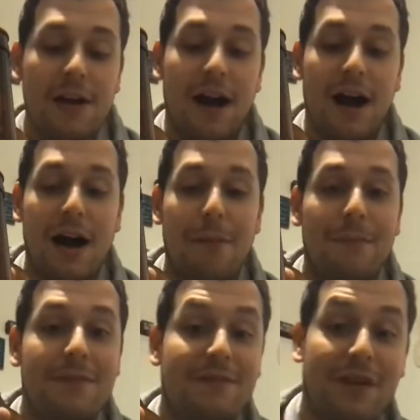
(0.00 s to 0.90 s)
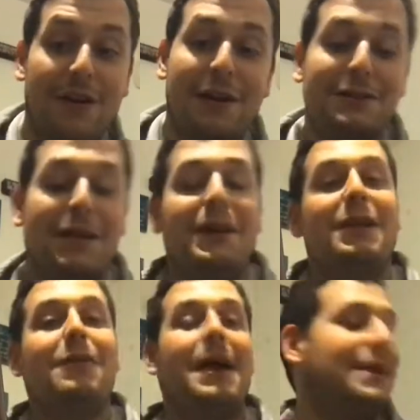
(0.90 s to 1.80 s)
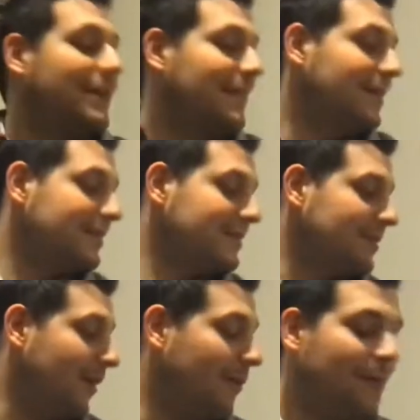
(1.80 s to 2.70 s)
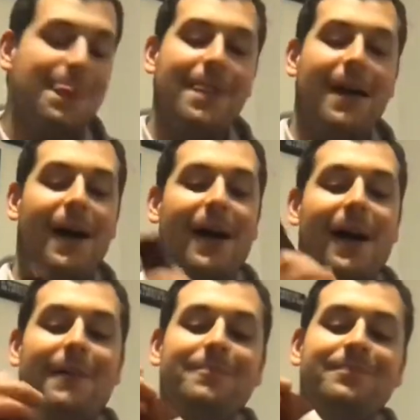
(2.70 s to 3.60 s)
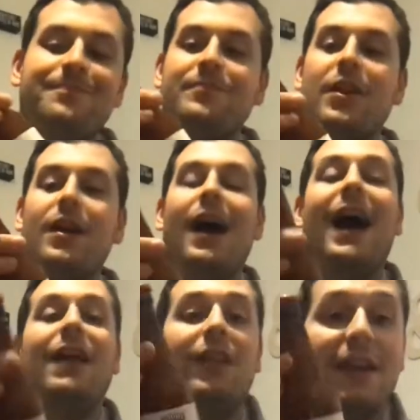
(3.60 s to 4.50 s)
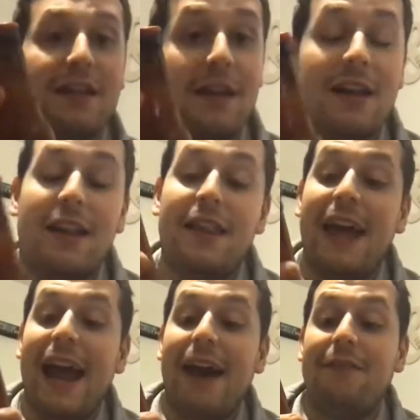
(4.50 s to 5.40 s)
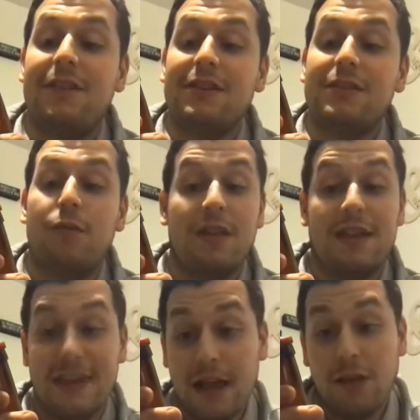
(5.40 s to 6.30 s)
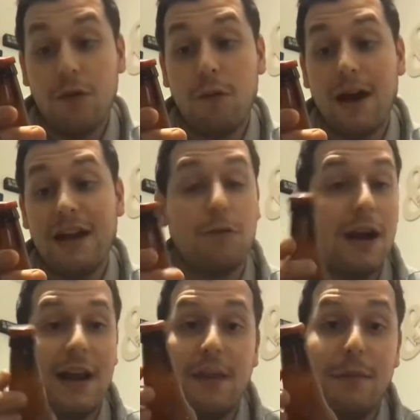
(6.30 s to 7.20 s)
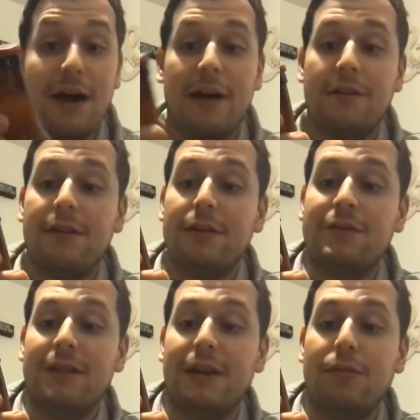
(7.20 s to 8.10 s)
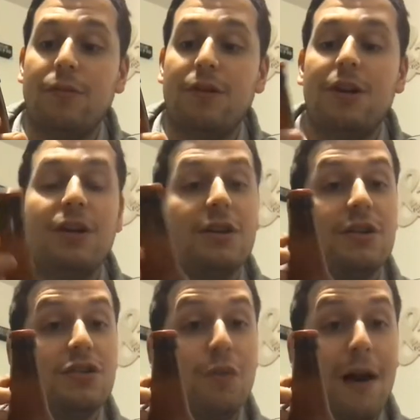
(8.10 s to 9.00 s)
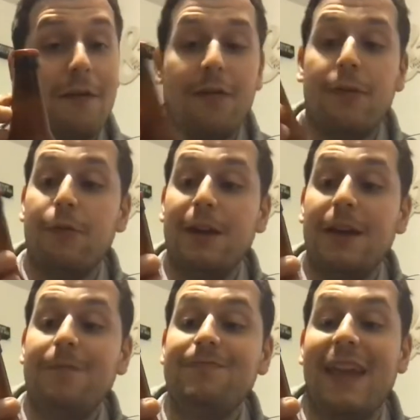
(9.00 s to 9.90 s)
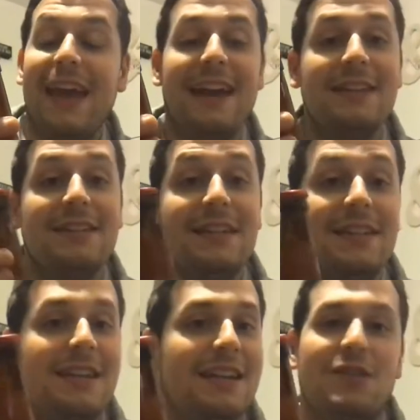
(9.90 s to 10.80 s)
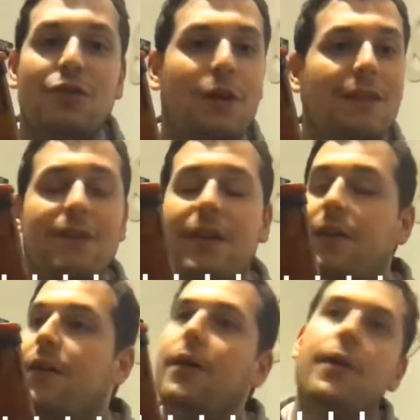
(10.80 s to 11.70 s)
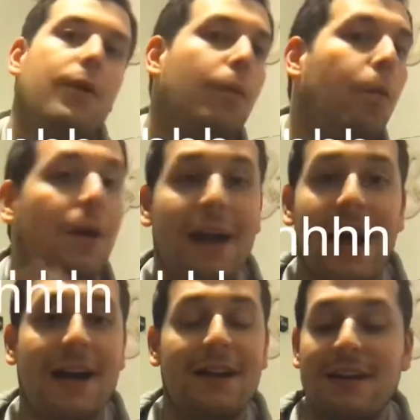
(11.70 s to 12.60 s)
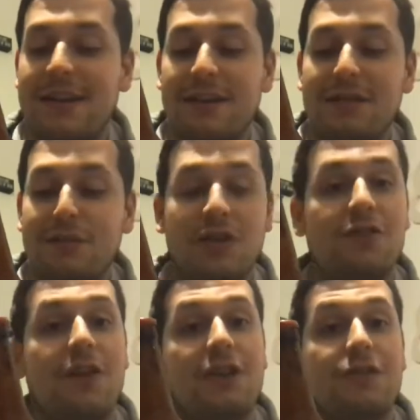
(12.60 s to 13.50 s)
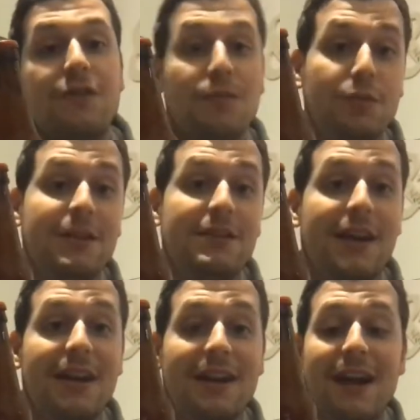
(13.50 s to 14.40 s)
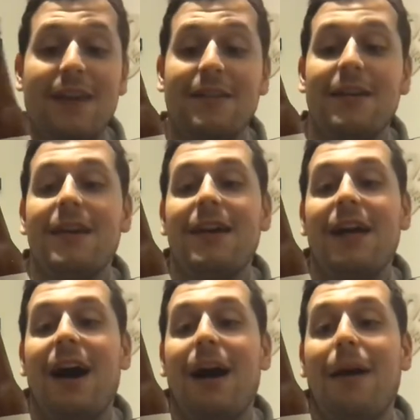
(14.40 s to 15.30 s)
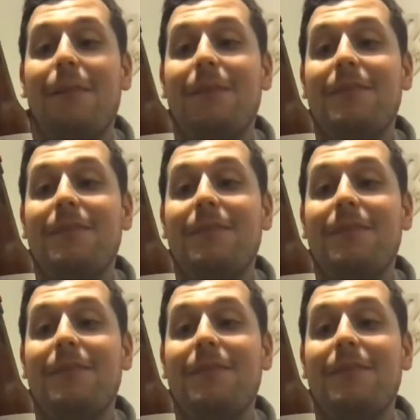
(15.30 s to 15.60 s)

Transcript: Um, very excited to crack into this. So uh, I like that they have this with yellow writing right on the bottle. It was labeled 12 3 18. Today's the 25th we're not going to get this much fresher from Louisiana, guys. Um,